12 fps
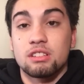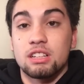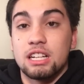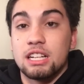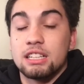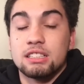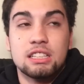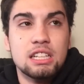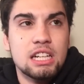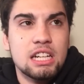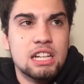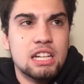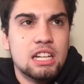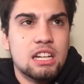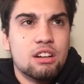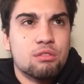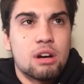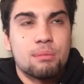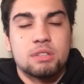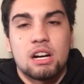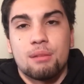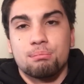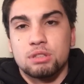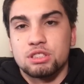And Rob
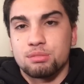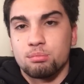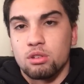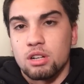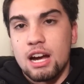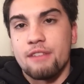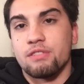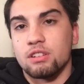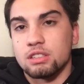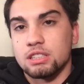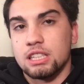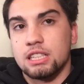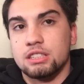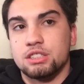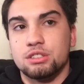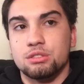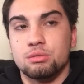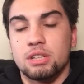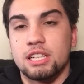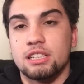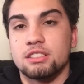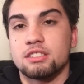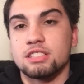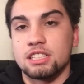Dahm puts more effort into
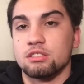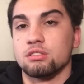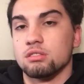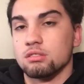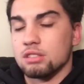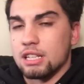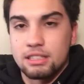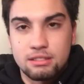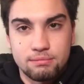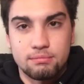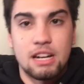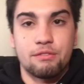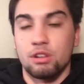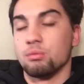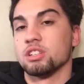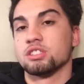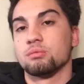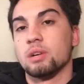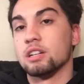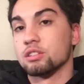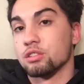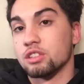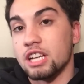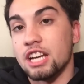his single, like, every once in a while
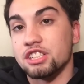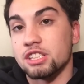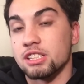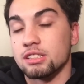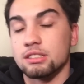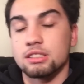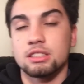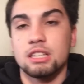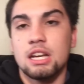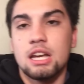creations.